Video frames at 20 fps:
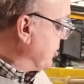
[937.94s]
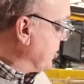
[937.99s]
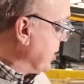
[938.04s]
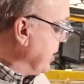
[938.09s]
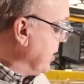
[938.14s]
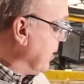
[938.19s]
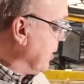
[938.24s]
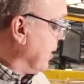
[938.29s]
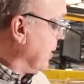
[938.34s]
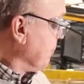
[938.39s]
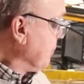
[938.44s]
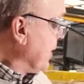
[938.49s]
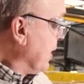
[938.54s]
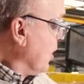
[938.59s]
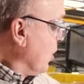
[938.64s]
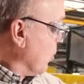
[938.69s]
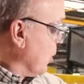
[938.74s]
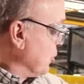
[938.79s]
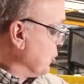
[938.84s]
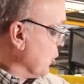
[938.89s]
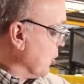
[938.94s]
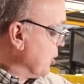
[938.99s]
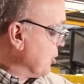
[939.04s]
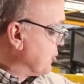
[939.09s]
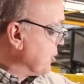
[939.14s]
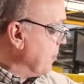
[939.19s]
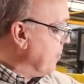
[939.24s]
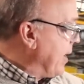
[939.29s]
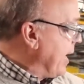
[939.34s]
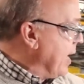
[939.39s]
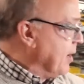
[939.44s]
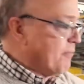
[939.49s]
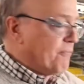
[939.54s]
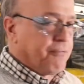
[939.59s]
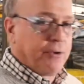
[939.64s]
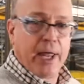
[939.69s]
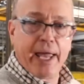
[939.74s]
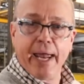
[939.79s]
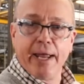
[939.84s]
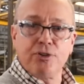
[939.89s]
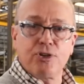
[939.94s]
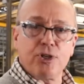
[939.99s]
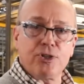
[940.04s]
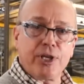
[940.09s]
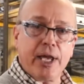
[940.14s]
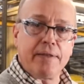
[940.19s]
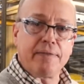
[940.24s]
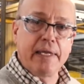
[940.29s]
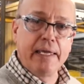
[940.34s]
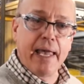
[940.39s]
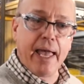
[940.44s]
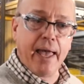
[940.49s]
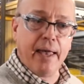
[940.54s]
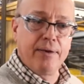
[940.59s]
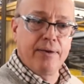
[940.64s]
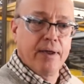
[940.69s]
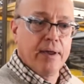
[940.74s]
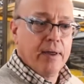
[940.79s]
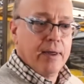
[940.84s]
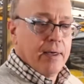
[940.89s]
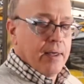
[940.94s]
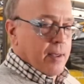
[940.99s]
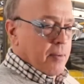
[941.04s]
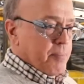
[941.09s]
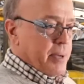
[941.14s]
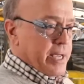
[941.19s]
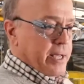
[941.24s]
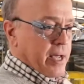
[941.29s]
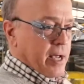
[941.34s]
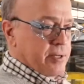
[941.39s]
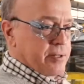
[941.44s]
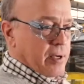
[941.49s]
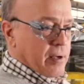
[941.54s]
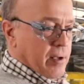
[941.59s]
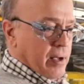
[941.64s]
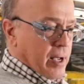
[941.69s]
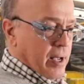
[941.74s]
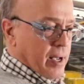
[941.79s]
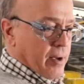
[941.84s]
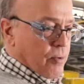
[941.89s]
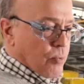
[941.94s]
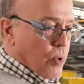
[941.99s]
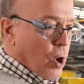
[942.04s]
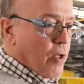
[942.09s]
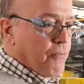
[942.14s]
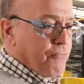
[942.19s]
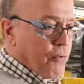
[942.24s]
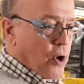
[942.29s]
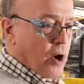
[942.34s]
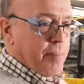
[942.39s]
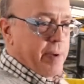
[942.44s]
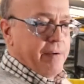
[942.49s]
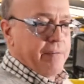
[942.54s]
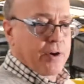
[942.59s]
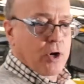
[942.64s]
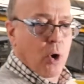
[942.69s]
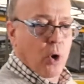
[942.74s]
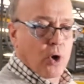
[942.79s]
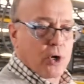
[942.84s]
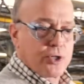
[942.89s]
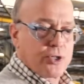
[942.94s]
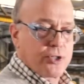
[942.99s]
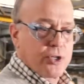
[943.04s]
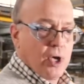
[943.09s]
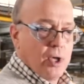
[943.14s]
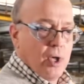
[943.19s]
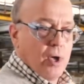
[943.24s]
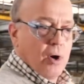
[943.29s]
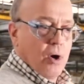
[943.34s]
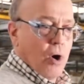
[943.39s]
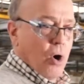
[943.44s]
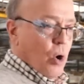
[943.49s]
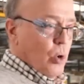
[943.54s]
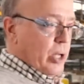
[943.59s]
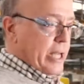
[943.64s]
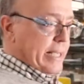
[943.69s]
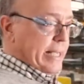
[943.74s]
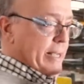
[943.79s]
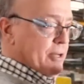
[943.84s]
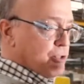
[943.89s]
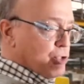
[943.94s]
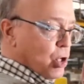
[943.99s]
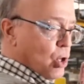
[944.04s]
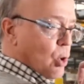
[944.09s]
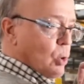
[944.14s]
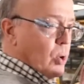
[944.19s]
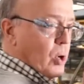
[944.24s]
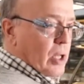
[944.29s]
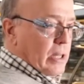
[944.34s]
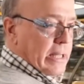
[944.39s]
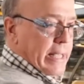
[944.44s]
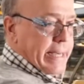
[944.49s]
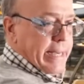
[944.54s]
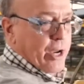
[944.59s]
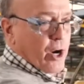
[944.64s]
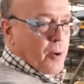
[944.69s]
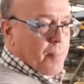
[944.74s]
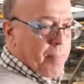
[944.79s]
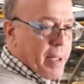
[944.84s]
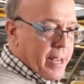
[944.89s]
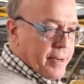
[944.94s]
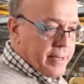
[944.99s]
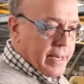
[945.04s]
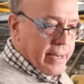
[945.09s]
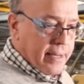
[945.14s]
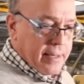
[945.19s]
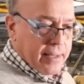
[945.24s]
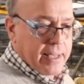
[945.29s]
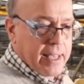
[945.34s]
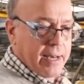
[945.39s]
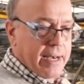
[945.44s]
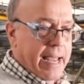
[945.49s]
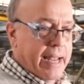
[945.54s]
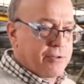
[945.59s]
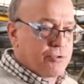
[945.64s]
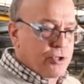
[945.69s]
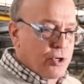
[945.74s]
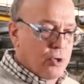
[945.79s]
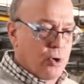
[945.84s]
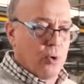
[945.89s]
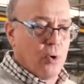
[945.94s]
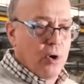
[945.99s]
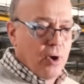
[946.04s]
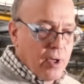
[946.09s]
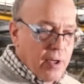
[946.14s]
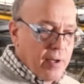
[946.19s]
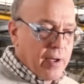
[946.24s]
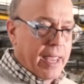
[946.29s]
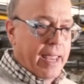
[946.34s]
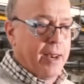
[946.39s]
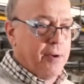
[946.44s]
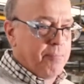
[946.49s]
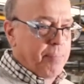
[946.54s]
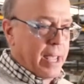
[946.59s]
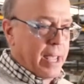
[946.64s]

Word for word: steel. We're doing some end flanges at the end because uh, roll forming, of course, only can do linear bending, cannot do end